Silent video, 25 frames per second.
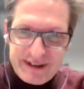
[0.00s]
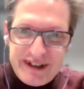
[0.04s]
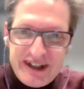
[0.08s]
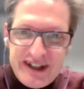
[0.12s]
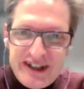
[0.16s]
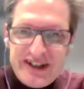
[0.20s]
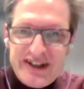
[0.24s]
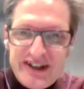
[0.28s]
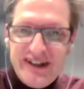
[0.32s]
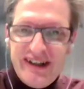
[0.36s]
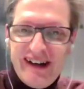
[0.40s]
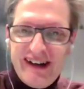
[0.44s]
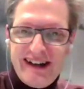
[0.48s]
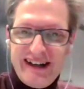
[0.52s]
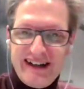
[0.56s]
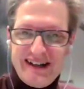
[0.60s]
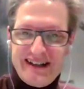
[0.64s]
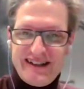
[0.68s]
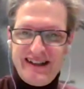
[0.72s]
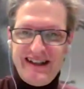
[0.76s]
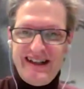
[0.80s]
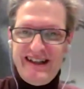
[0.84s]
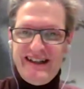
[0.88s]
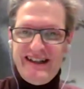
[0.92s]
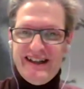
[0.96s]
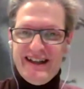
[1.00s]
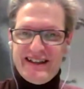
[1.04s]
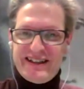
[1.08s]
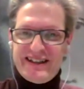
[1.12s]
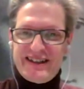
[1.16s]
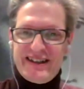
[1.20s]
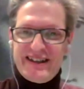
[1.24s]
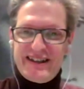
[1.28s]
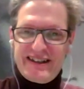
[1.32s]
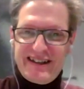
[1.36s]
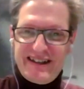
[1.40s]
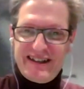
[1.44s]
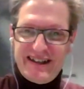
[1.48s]
traditionally seen
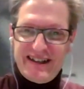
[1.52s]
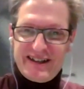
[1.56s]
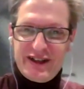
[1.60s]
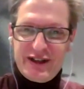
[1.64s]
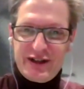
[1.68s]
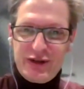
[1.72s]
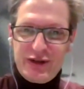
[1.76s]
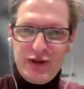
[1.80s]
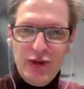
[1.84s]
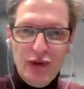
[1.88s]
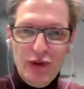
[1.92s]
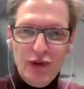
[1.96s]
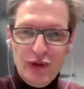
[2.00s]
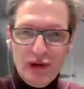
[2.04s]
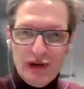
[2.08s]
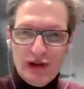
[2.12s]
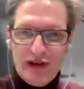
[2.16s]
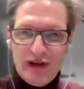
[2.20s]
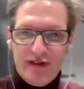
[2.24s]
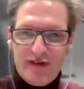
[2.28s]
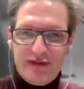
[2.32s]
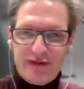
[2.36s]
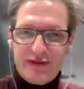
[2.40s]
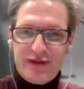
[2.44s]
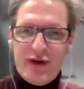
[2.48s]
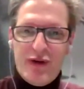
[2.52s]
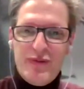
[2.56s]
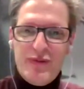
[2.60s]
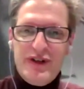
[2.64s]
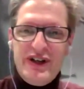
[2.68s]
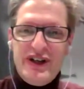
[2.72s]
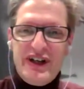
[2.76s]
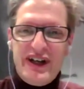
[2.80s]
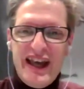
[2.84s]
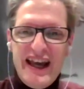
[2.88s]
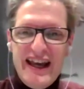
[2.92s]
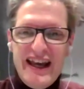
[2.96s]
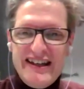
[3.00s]
as a as a tool of
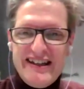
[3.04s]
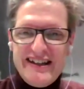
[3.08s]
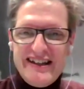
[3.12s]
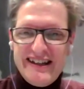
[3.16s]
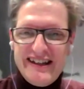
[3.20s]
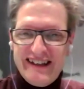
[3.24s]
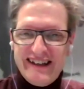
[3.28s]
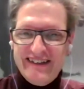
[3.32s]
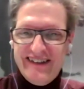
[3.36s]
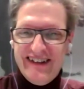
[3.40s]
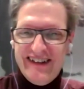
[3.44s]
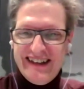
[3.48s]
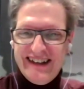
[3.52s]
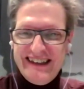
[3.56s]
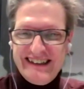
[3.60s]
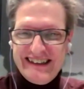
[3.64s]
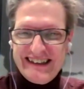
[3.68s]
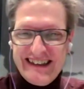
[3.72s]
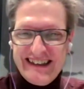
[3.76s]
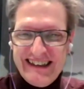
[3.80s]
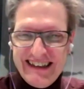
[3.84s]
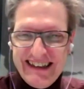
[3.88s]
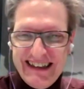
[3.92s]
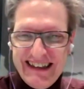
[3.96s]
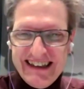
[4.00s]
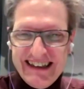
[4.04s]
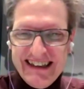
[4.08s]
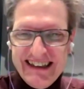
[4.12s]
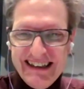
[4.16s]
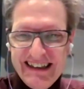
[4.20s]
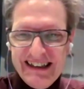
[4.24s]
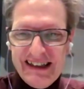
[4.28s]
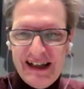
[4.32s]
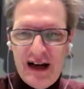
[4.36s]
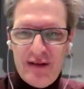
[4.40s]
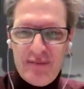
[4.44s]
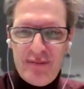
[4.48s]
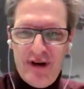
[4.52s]
communication, mm-hmm. basically, mm
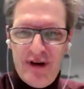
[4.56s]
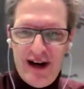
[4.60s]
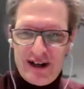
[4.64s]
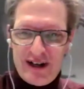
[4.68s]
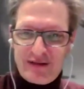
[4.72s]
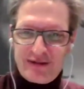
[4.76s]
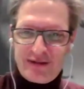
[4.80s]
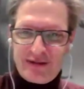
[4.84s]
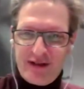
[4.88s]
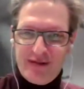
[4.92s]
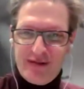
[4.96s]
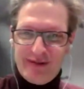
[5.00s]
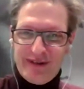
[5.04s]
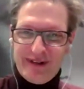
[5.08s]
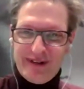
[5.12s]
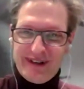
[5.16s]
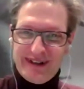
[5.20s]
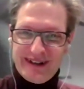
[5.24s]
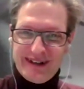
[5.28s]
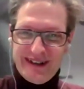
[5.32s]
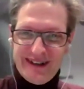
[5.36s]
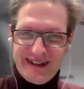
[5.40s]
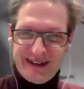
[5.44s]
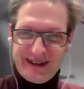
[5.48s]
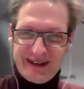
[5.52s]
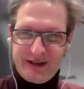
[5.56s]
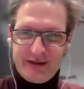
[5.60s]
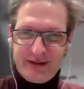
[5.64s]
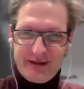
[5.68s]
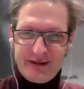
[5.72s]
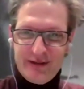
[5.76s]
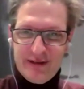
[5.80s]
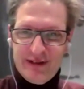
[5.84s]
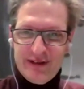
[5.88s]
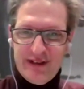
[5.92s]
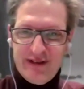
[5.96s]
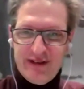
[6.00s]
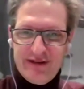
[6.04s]
apart mm from a, a,
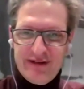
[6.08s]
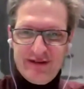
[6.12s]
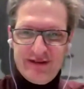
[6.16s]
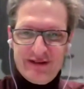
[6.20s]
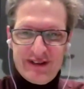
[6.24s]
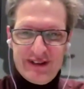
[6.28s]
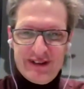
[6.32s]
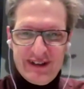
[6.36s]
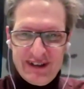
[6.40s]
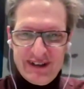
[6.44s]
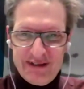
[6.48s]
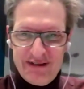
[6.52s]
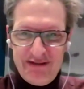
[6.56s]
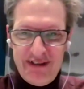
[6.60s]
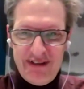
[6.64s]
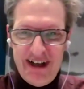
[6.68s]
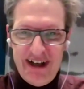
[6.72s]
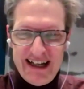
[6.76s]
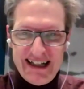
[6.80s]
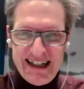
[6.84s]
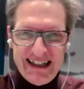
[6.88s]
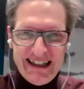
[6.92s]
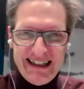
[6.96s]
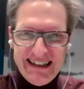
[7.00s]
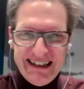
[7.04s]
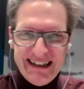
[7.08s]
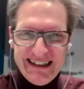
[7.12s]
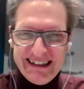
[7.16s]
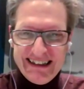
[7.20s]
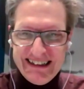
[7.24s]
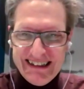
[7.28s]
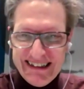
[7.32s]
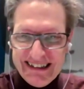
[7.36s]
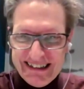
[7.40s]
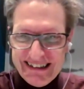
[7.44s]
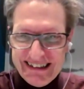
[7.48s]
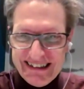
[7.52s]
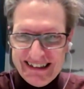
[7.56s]
tool of uh, fanning.
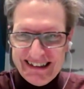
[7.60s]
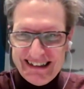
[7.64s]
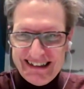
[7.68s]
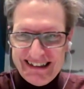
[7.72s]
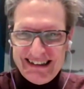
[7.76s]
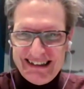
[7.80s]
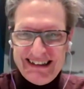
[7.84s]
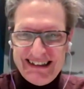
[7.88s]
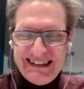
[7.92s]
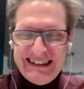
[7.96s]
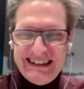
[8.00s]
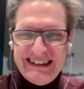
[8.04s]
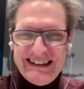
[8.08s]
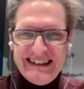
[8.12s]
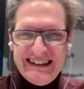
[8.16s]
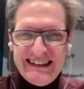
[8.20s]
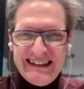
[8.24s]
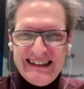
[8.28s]
Uh,